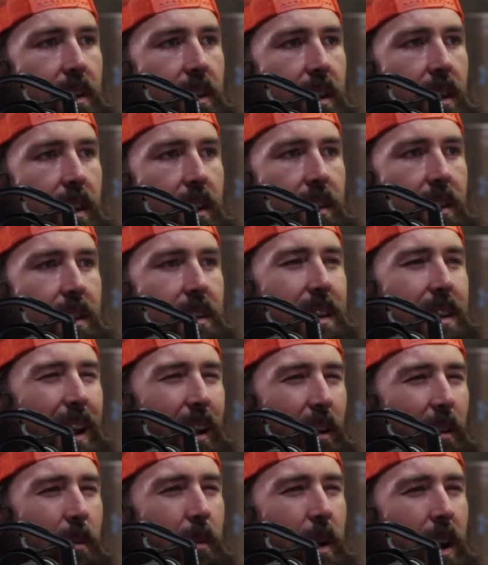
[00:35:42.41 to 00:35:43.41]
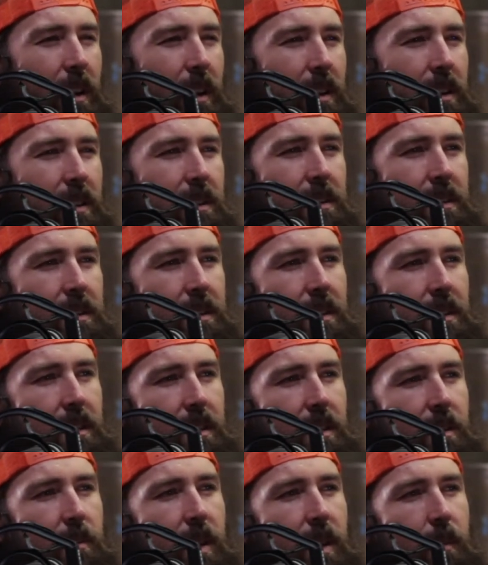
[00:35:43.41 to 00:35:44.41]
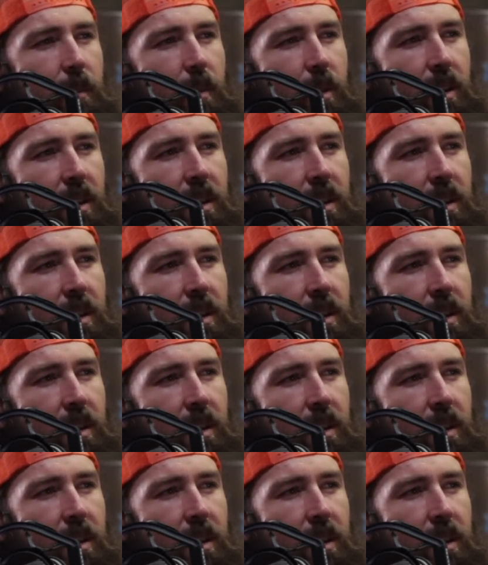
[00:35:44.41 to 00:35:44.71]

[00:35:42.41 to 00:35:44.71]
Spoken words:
and care about it a little bit more.